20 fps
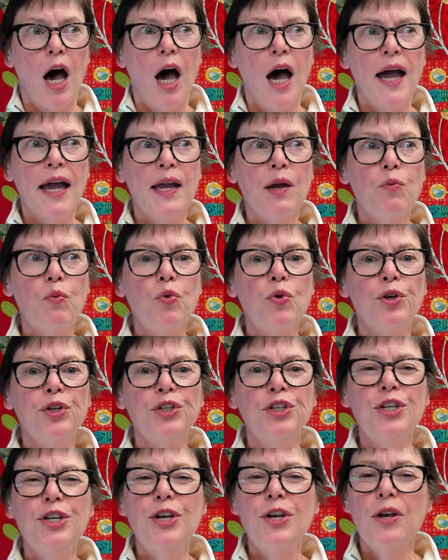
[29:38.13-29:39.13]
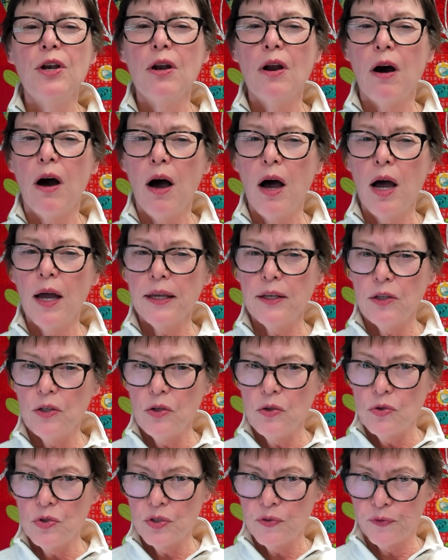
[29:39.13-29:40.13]
I would not
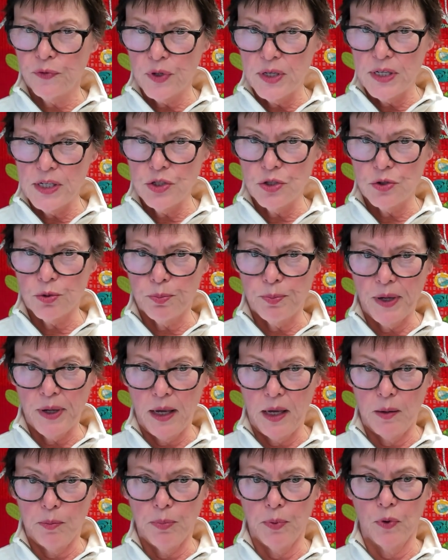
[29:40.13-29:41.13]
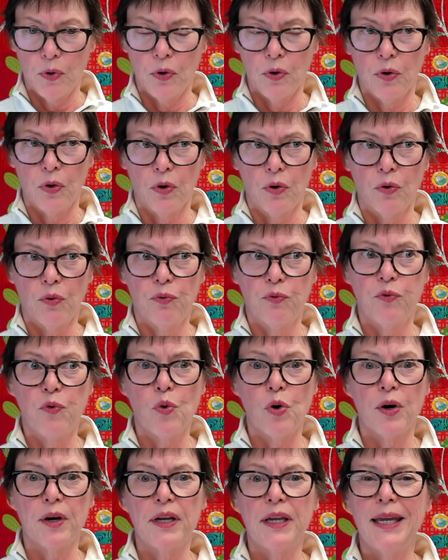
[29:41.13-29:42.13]
use freezer paper
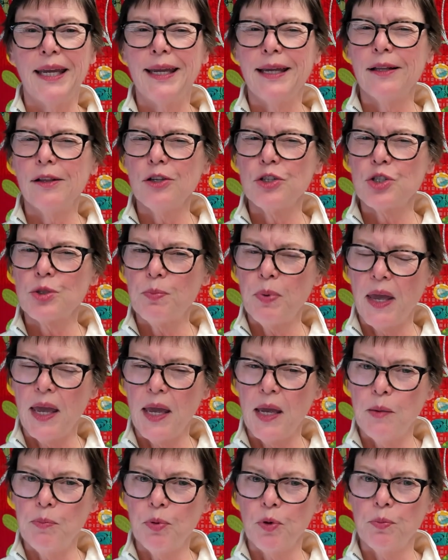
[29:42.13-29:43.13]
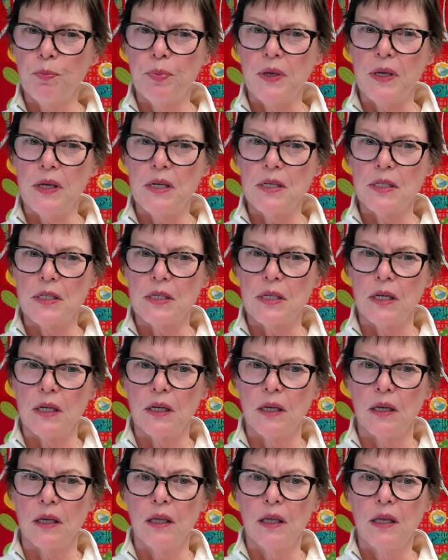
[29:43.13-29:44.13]
for English paper
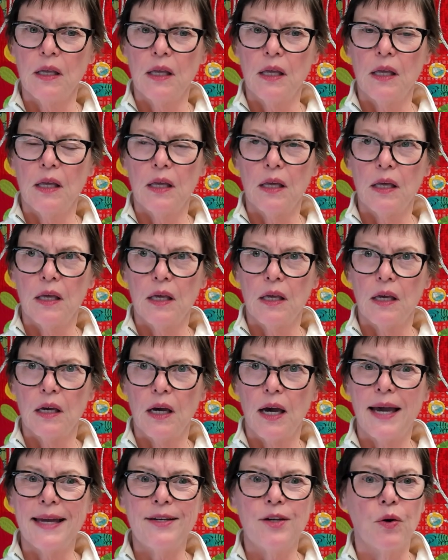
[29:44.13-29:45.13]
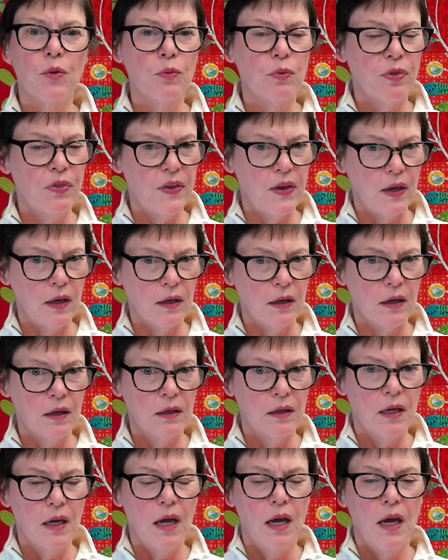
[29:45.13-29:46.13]
piecing, I don't
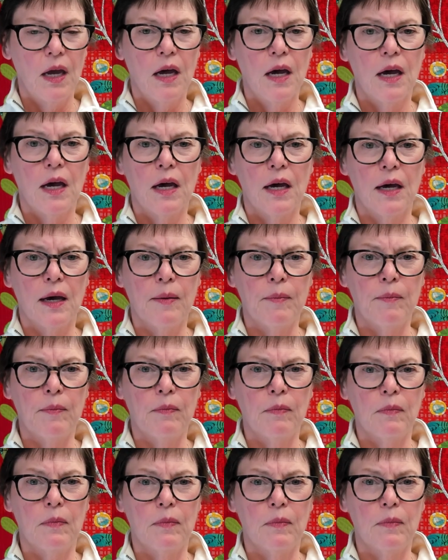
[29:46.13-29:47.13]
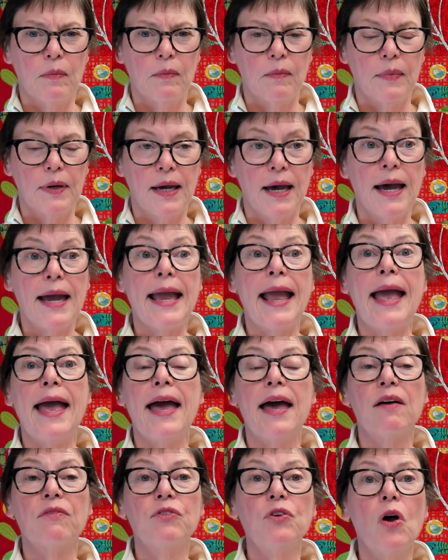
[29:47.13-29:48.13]
think. Um, I
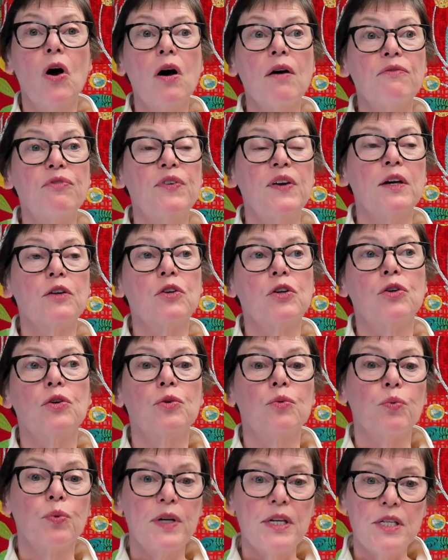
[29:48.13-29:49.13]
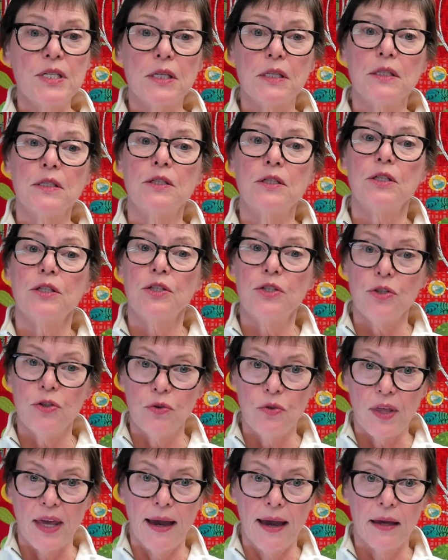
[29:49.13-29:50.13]
have not found a good reason to
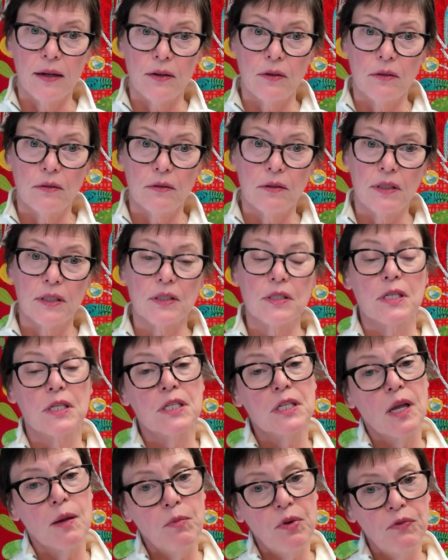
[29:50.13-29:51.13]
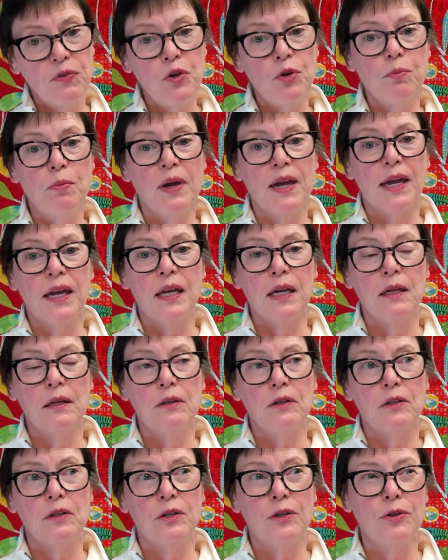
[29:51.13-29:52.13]
do that. Now, some of you may
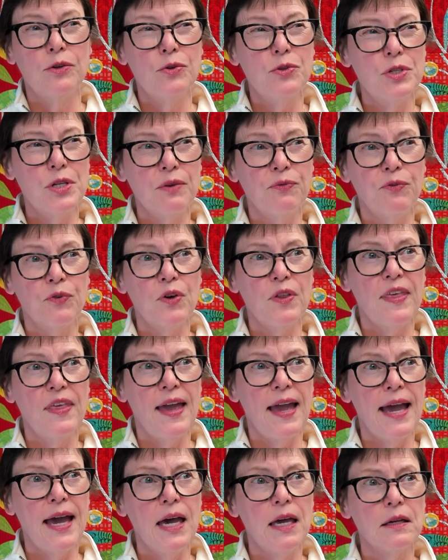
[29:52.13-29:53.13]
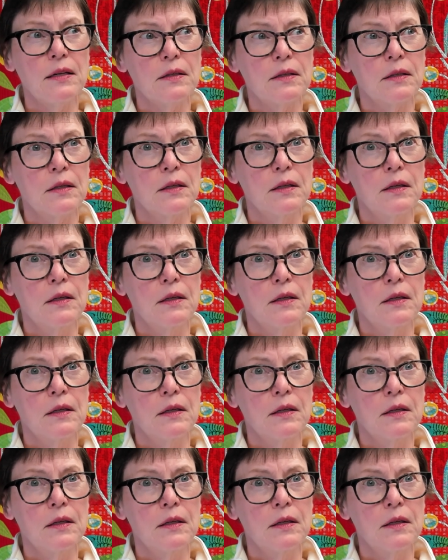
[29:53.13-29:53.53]
use it for that.